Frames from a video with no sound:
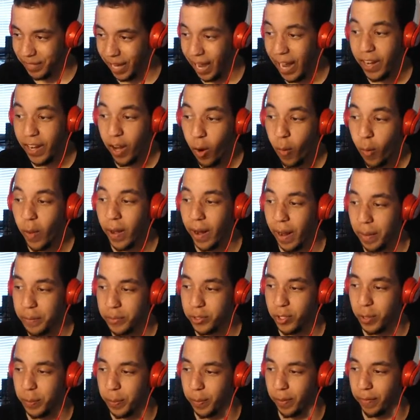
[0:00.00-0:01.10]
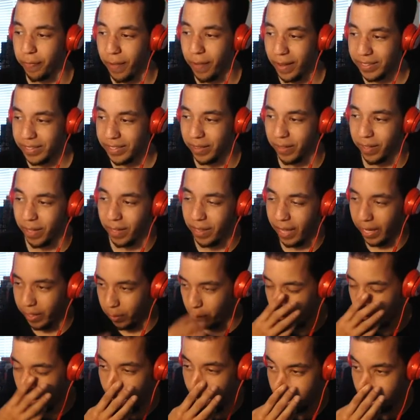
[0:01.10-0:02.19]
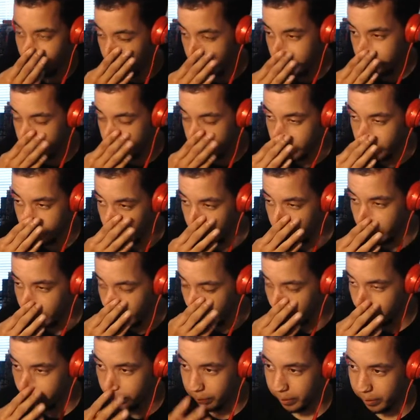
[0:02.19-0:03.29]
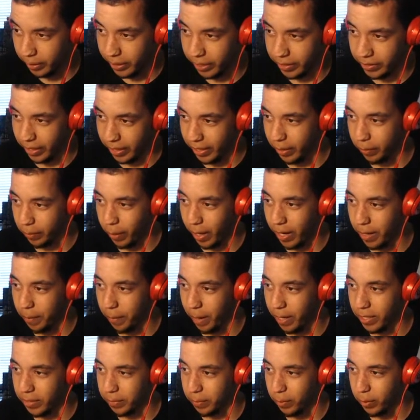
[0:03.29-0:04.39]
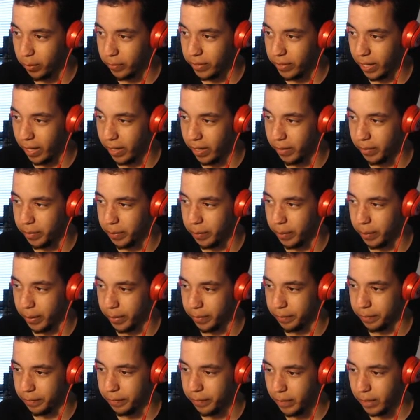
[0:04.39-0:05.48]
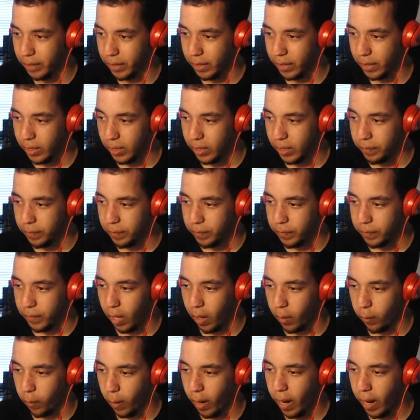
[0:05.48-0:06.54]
I know what I'm super effective, like what I lose to, but because I didn't randomize move data. But all